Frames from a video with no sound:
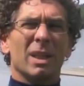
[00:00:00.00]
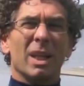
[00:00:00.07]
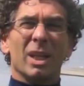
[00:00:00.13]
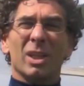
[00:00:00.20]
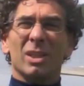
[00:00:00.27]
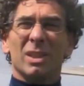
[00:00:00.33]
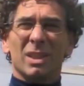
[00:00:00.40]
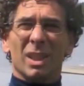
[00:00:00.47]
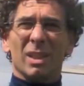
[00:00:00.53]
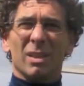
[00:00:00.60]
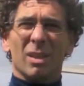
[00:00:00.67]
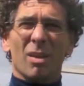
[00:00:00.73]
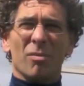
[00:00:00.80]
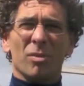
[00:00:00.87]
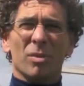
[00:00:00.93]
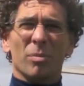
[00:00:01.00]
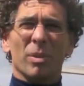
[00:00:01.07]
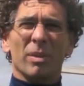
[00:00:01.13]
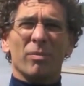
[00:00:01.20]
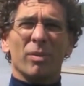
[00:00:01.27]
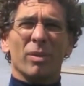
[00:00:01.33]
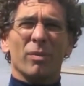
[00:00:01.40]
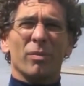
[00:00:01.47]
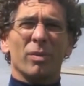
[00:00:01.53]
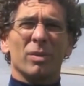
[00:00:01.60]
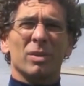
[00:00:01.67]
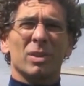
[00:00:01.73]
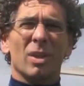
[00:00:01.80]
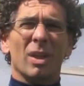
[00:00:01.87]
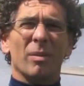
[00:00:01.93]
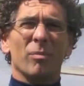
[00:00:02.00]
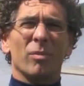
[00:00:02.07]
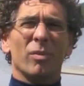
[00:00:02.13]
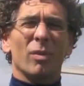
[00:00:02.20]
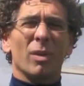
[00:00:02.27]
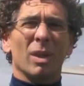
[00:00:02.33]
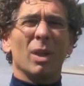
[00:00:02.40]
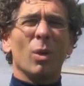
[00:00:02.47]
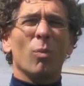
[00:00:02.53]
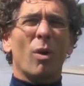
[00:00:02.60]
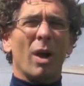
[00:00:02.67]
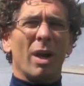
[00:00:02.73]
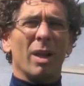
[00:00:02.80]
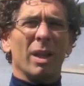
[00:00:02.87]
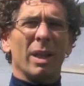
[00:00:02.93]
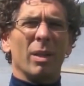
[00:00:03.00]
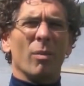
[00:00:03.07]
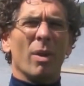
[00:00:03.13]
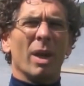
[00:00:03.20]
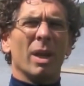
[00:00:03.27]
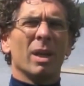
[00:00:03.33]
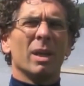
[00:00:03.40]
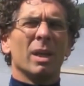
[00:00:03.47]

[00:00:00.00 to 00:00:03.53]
and I could sit comfortably for the first time, for a little while anyway.